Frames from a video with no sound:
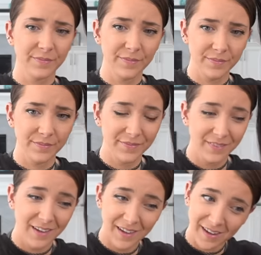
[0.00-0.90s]

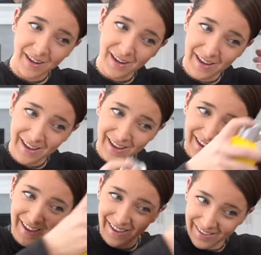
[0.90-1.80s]
while you're spraying
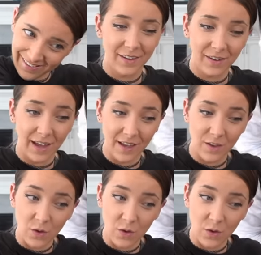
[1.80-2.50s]
it. Okay,